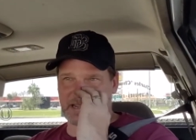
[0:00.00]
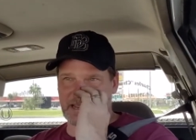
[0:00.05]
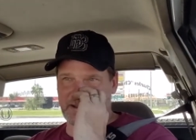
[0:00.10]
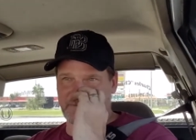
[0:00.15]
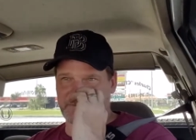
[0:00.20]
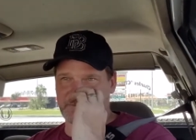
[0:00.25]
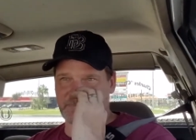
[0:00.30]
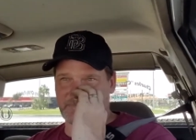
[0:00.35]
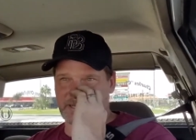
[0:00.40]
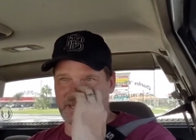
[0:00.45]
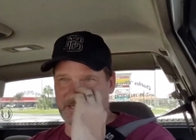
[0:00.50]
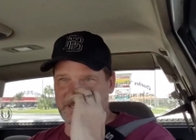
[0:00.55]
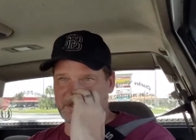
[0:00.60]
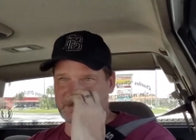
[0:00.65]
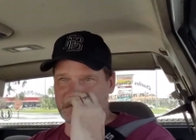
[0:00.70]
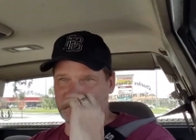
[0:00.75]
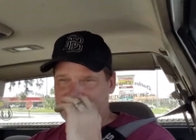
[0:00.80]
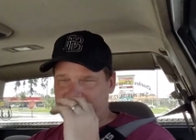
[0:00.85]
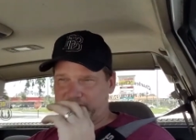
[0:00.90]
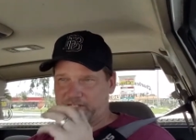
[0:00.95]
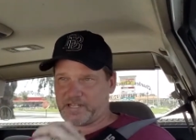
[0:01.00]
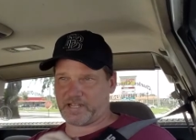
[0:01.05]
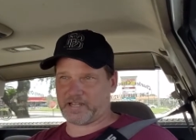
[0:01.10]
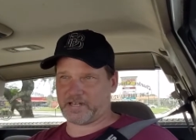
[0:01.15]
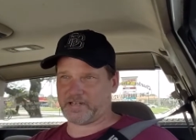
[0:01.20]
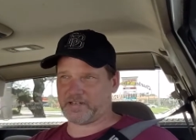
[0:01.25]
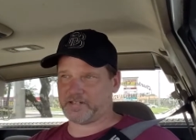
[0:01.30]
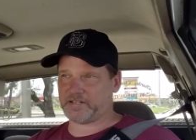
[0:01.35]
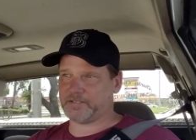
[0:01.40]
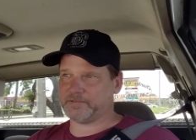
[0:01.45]
everybody in
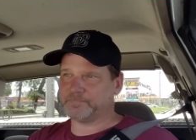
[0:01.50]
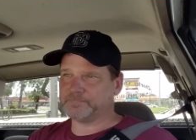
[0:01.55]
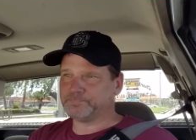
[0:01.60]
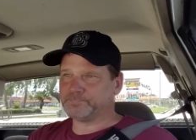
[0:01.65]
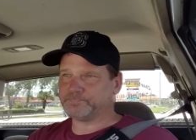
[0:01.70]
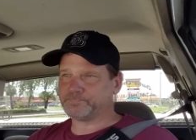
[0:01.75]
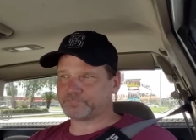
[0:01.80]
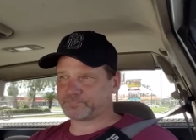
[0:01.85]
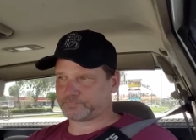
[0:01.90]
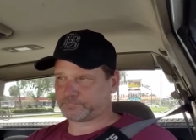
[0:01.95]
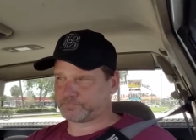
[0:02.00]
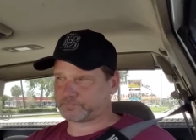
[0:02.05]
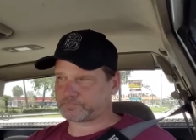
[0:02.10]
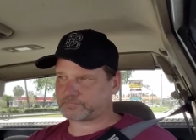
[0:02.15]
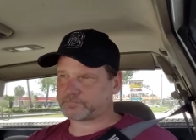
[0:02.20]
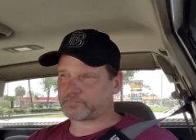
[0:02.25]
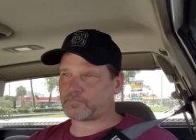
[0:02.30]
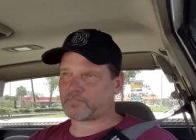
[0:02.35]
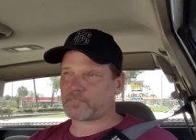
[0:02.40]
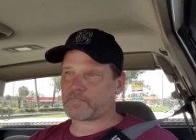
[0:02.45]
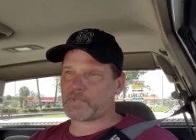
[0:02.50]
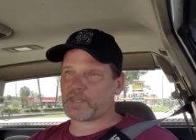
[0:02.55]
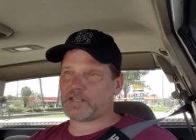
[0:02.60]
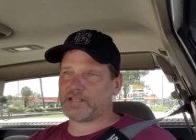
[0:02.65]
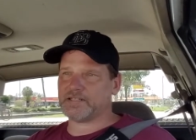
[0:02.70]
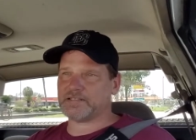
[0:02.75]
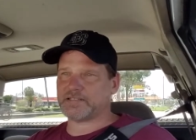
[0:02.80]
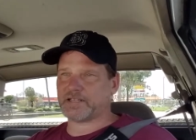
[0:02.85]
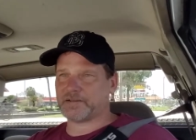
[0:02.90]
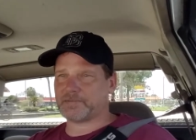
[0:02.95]
Christianity.
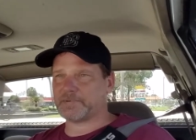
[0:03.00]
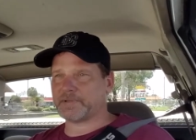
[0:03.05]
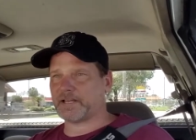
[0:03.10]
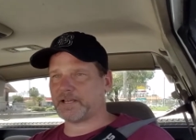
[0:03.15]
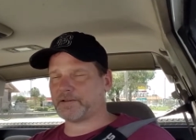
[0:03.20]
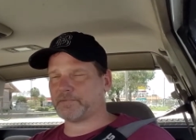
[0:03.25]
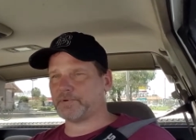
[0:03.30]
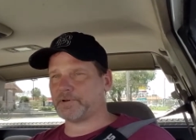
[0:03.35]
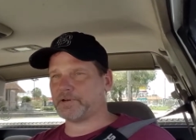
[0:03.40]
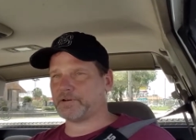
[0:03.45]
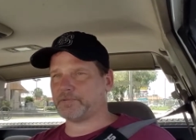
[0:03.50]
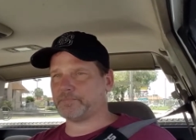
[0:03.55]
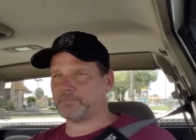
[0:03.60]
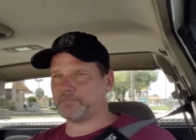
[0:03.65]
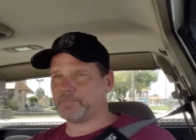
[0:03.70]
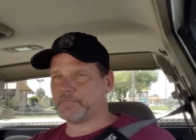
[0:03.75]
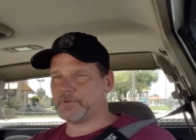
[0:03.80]
As I'll be like, well,